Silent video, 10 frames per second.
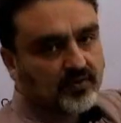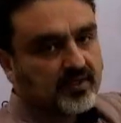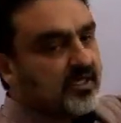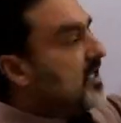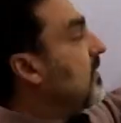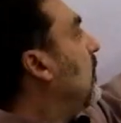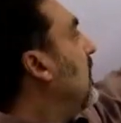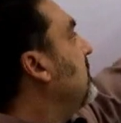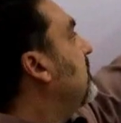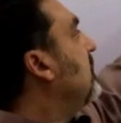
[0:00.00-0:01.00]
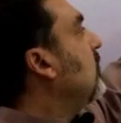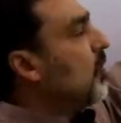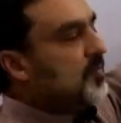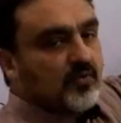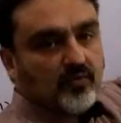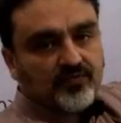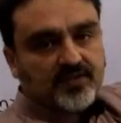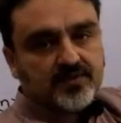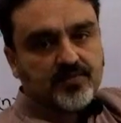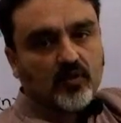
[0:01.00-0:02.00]
or one lobe
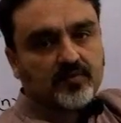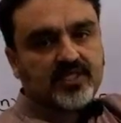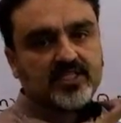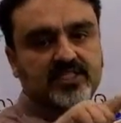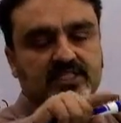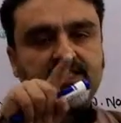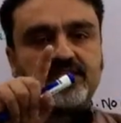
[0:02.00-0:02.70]
of this p orbital is